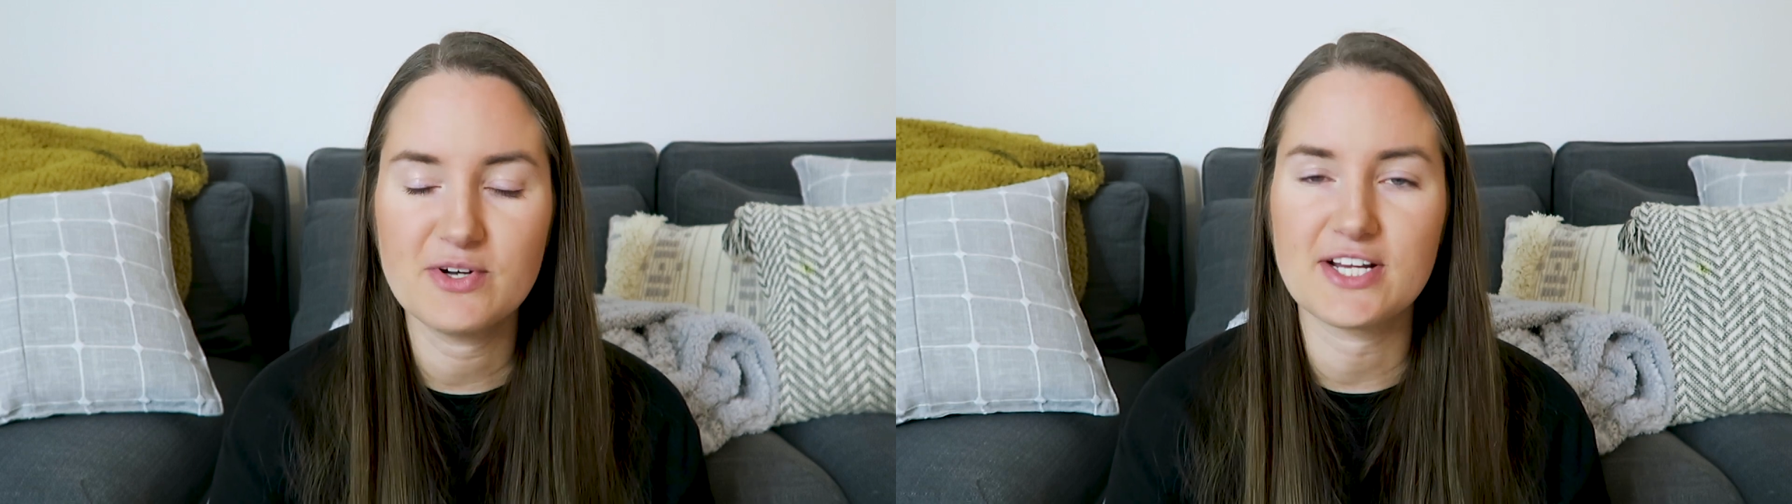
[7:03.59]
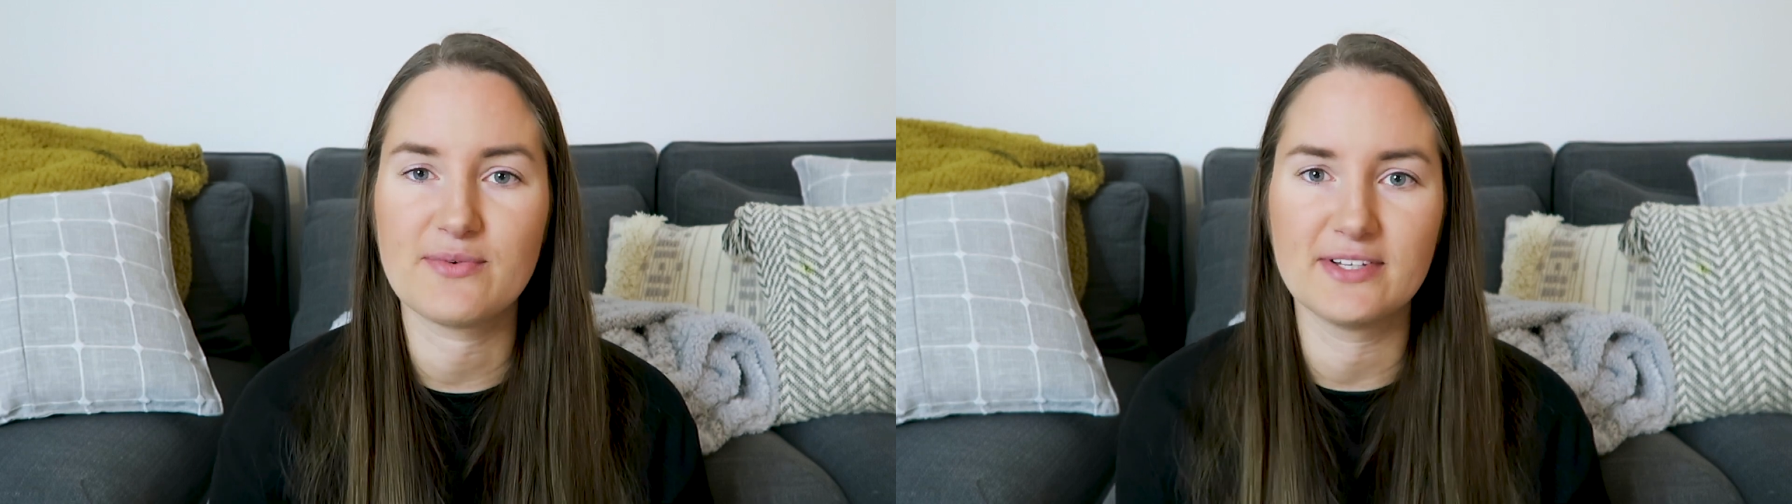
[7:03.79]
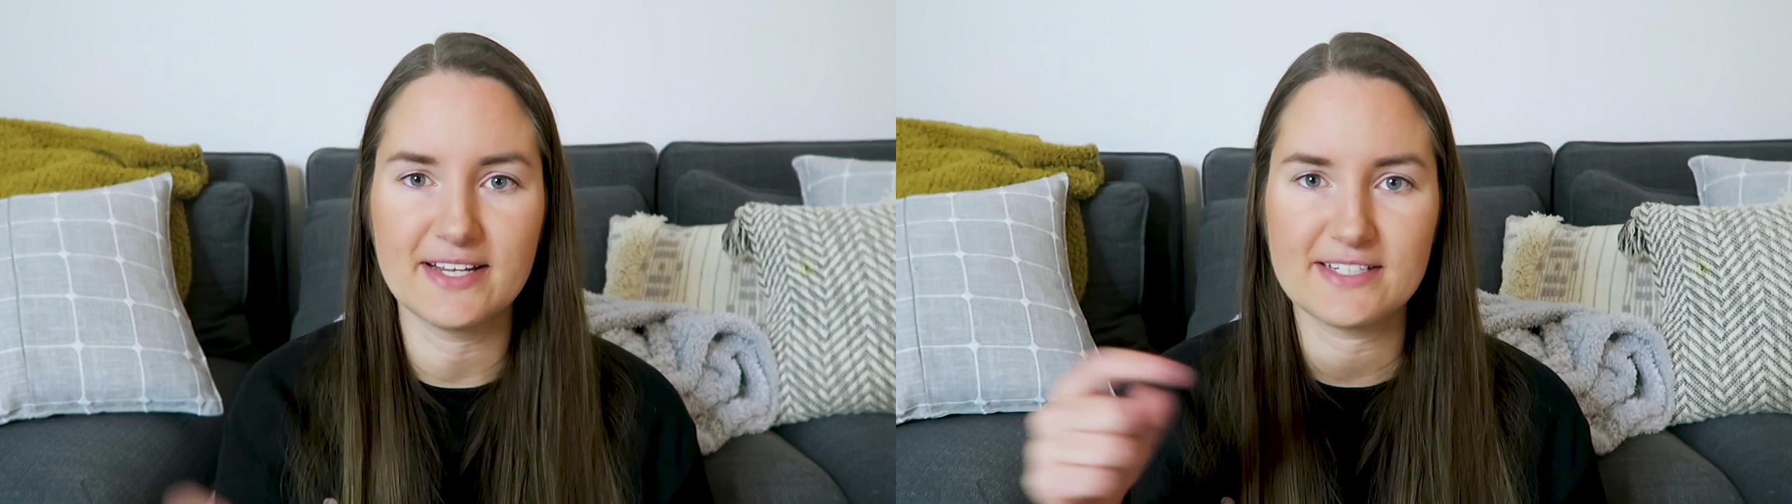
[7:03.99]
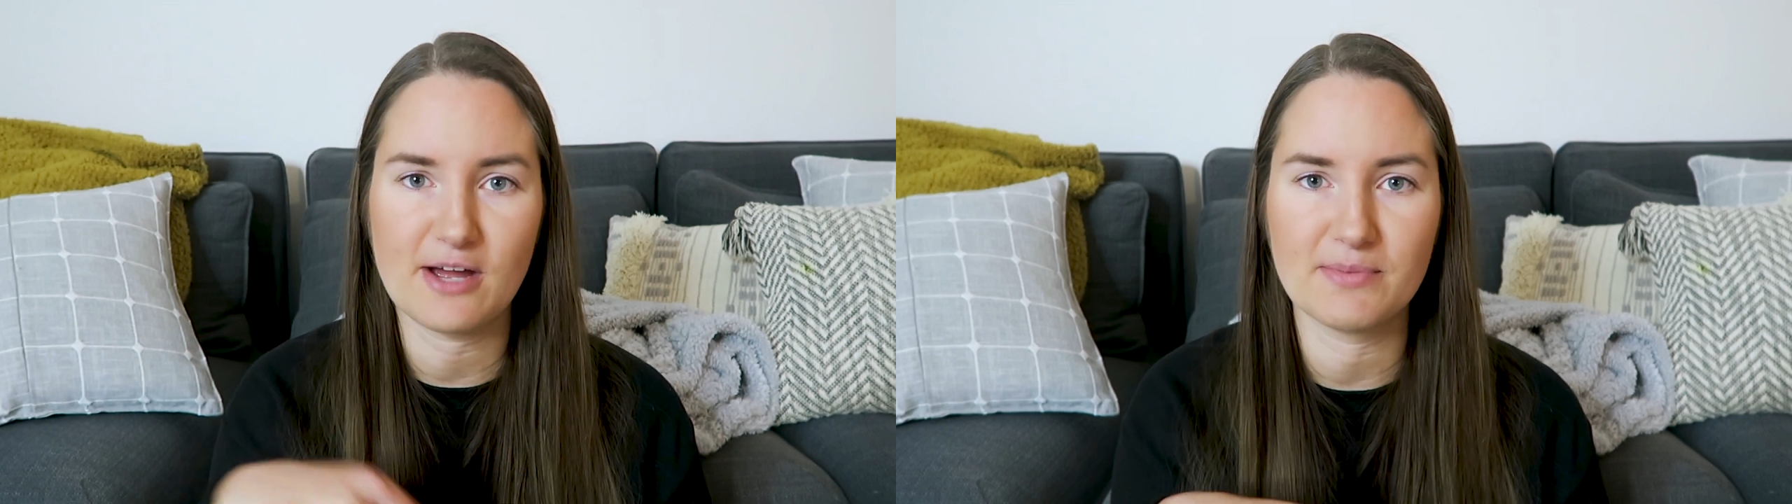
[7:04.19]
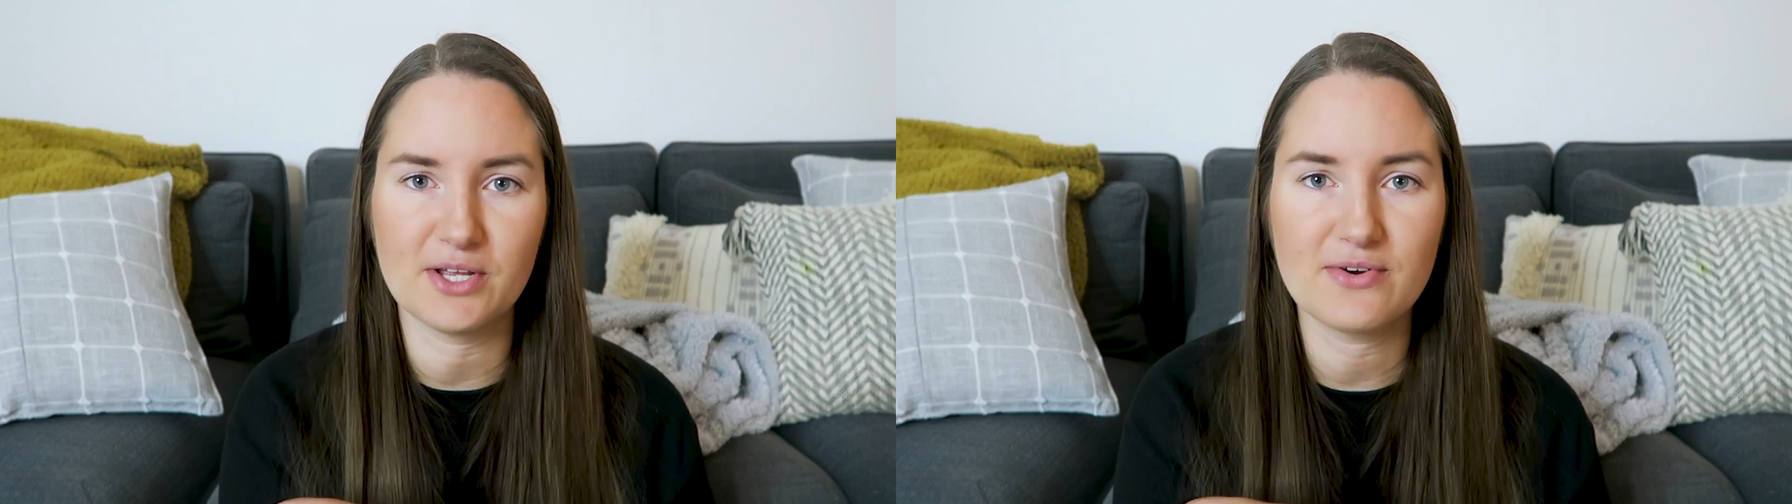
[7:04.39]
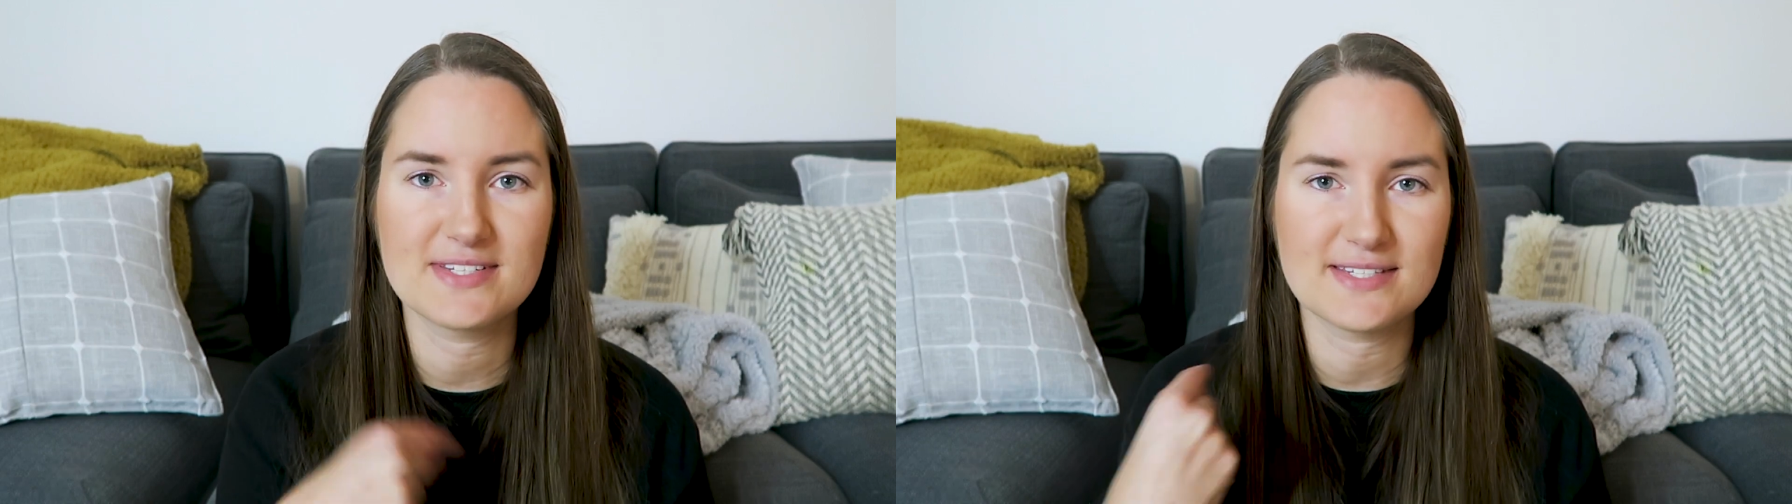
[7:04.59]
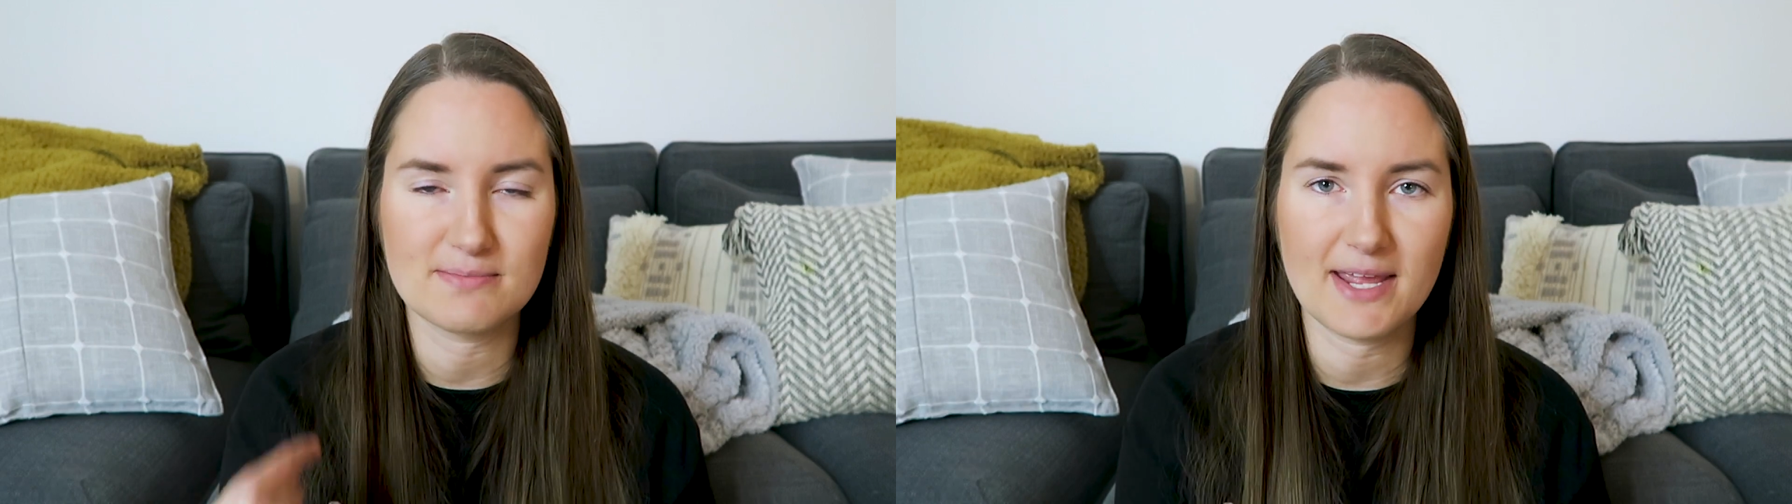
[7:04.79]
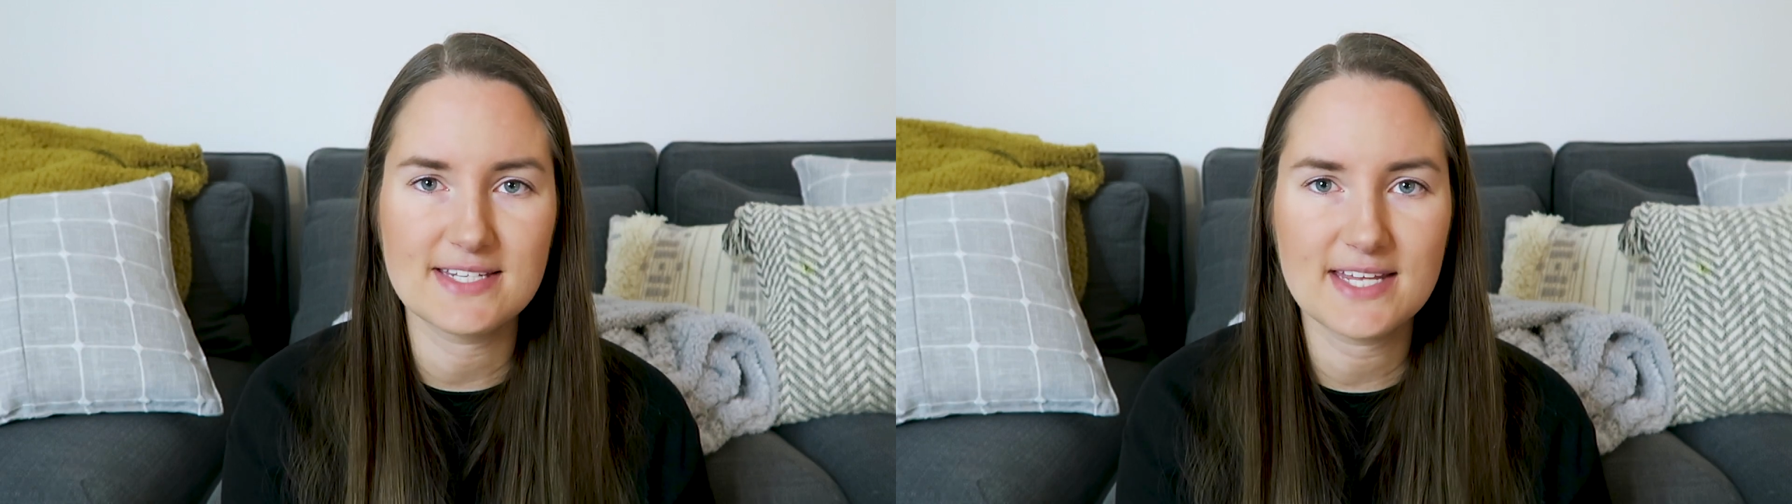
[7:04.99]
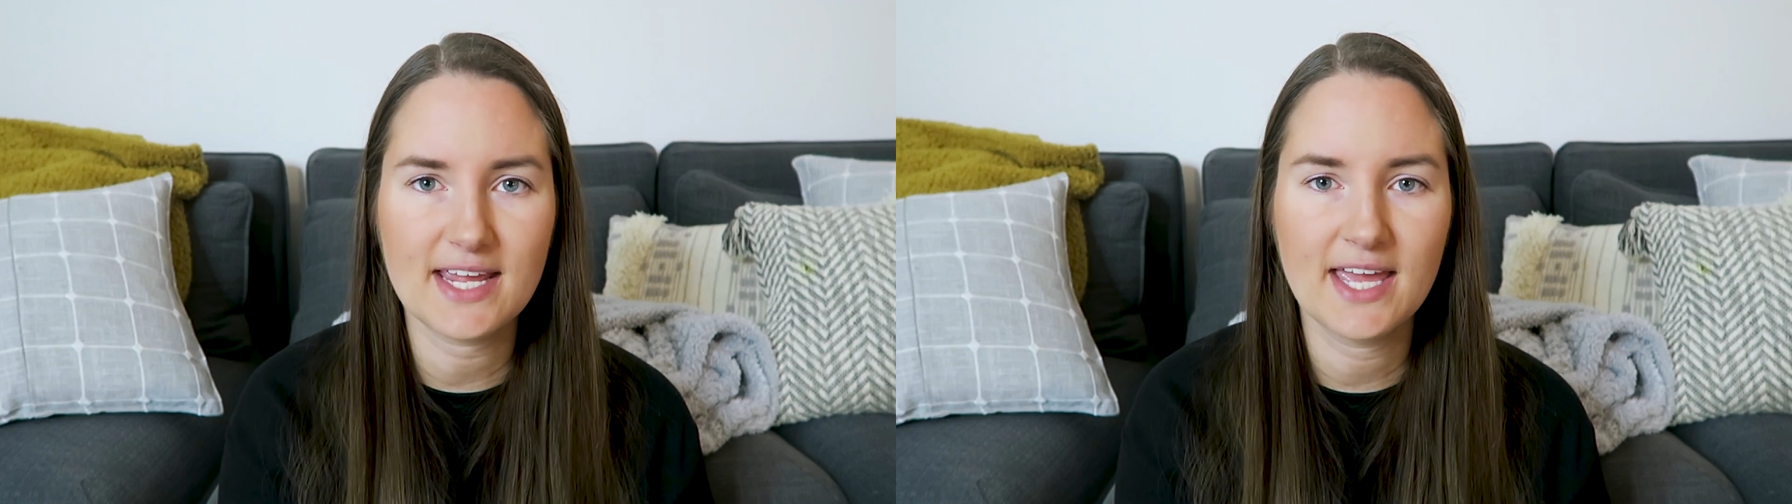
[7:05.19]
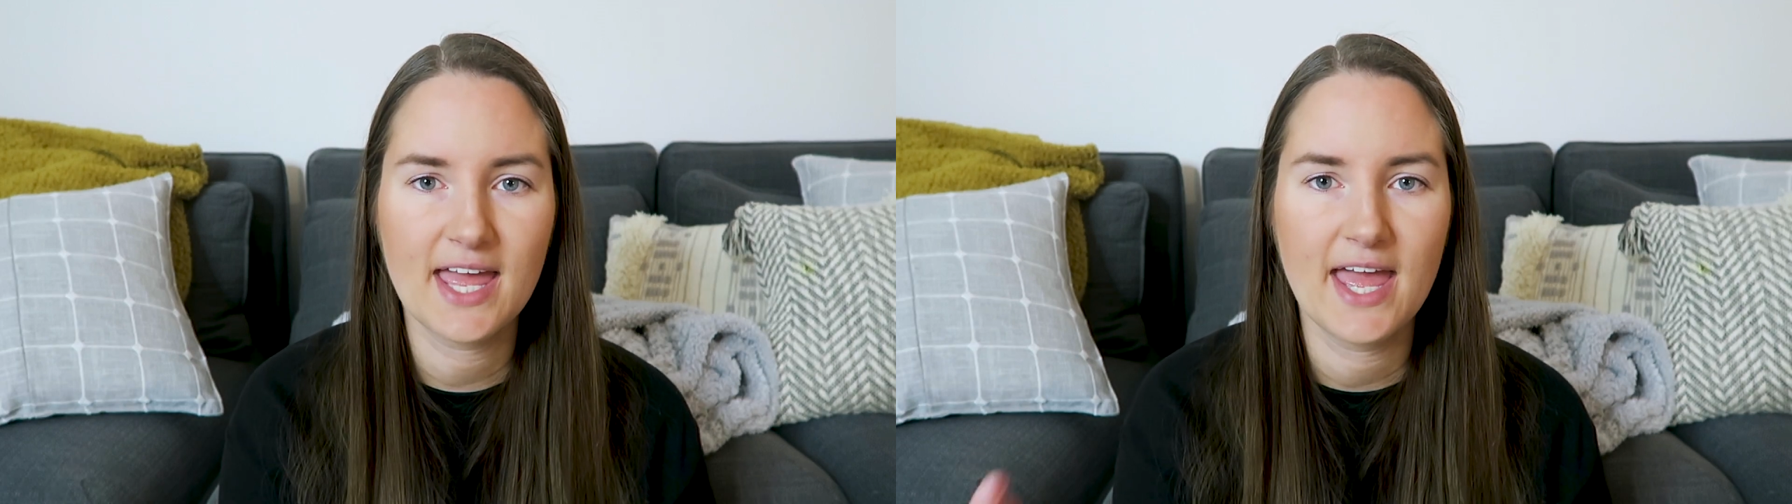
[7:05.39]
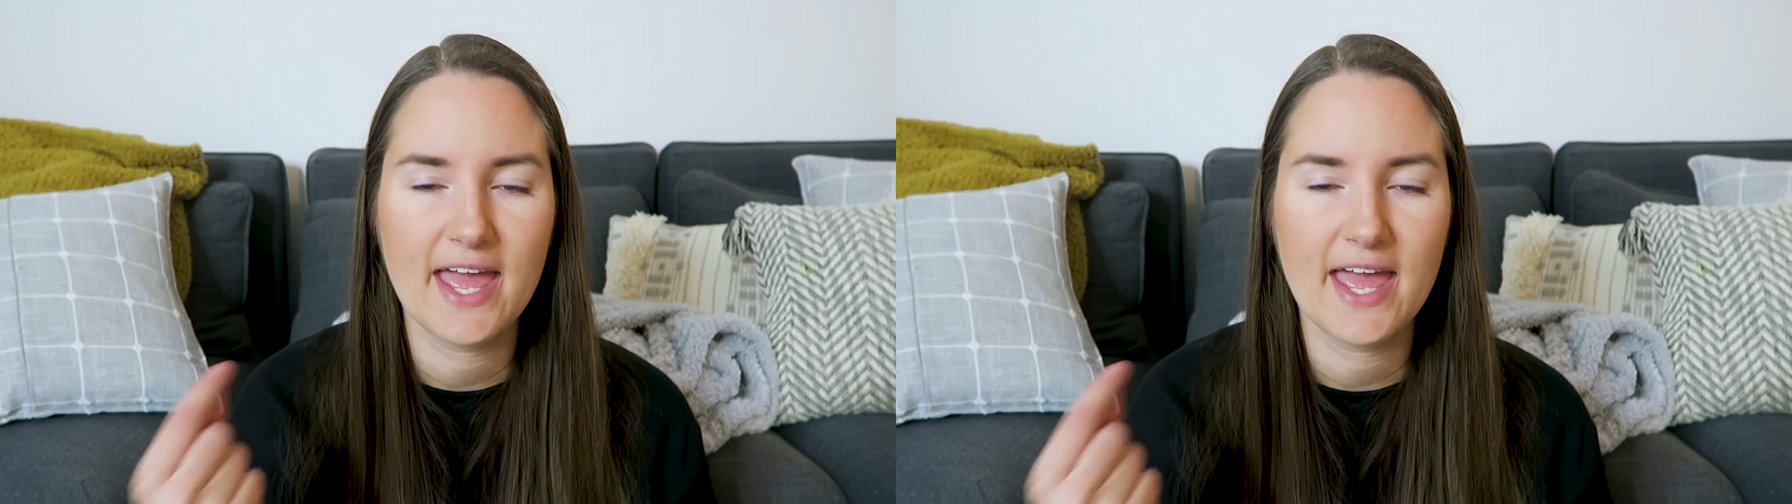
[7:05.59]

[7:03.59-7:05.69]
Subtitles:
which I will link down below because it's amazing.